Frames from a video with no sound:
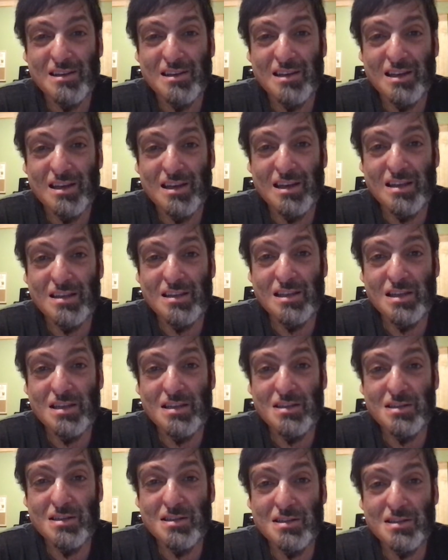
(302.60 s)
in
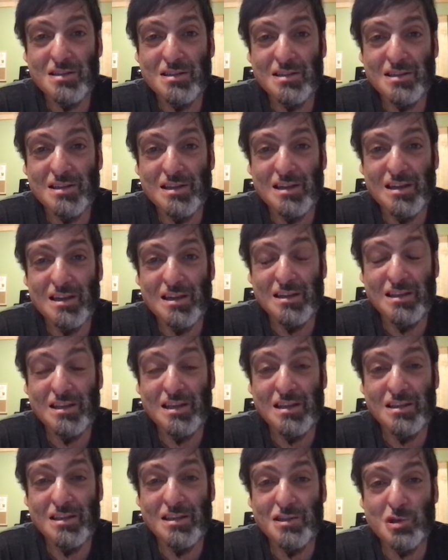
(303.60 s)
these
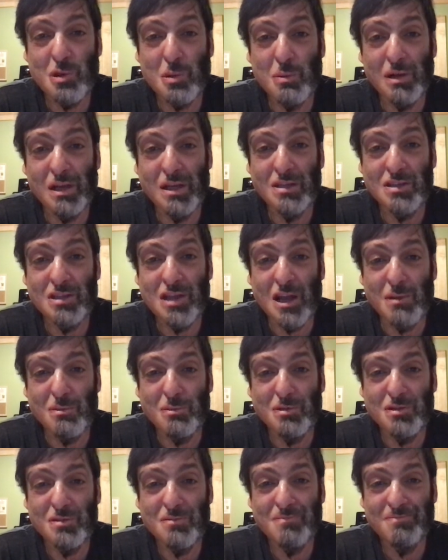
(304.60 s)
complex
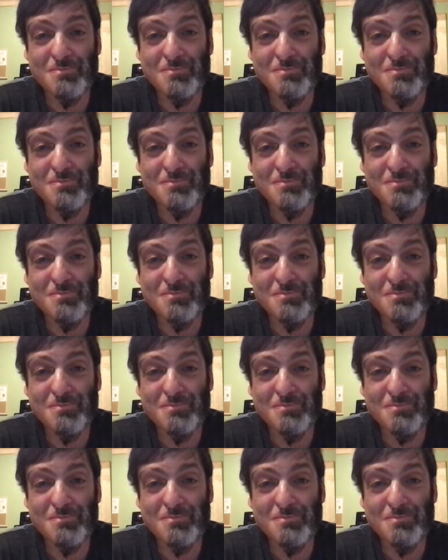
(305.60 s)
times.